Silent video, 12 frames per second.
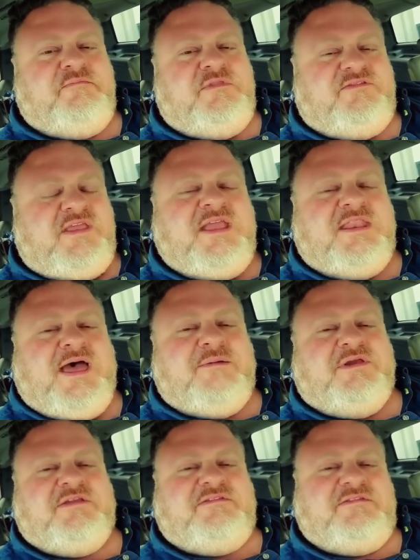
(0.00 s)
It's
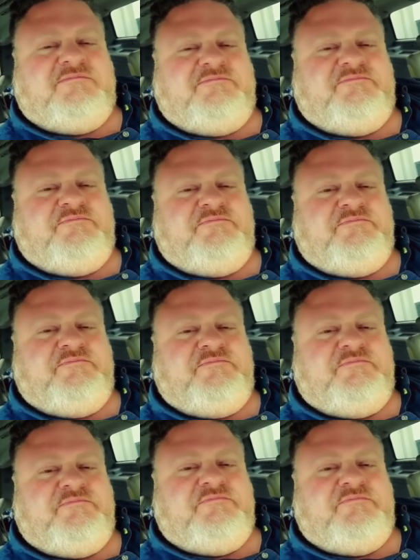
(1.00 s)
economics
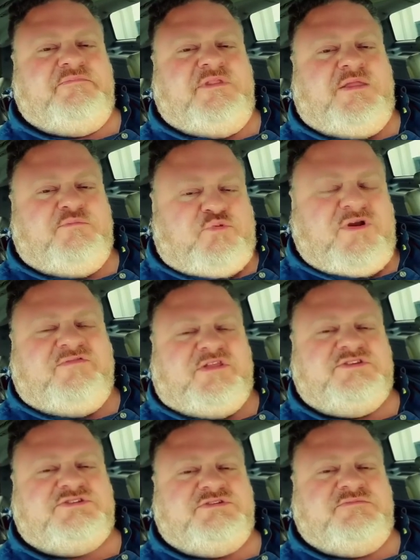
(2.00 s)
and
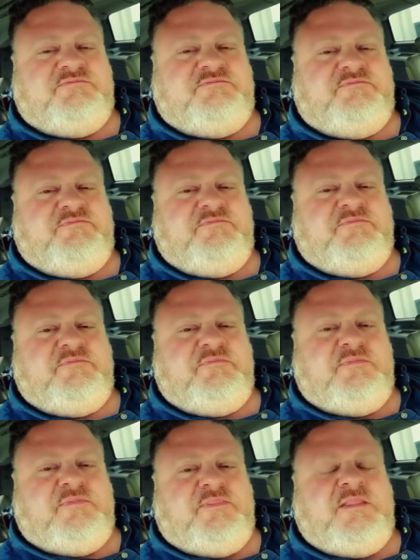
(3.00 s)
privilege
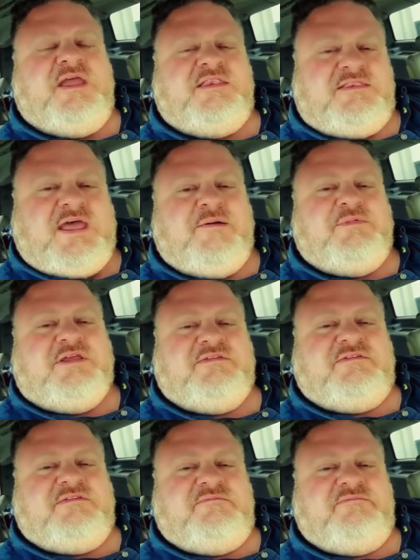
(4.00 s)
and
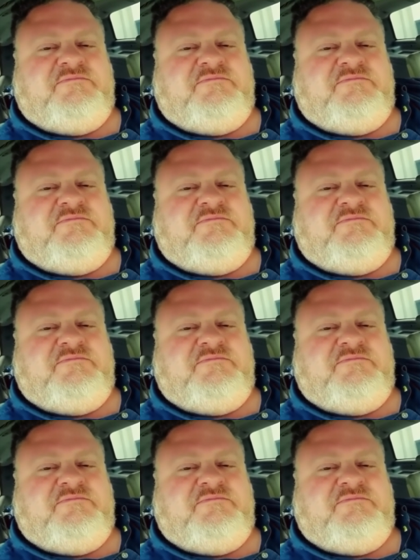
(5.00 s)
dominance.